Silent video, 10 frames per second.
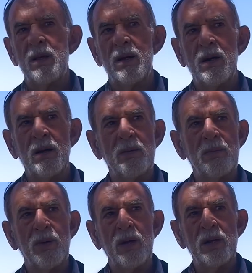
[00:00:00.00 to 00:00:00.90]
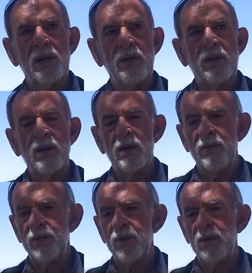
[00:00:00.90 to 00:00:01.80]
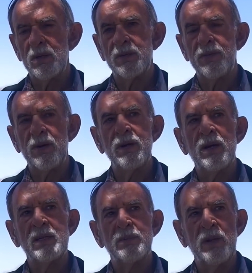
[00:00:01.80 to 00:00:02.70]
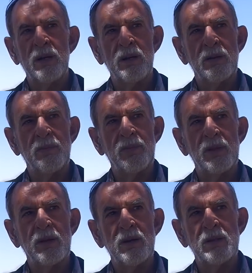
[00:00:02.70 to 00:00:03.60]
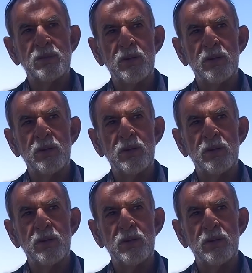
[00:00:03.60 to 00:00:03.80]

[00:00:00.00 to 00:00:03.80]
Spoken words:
Brandon Fugel is a very nice man. He's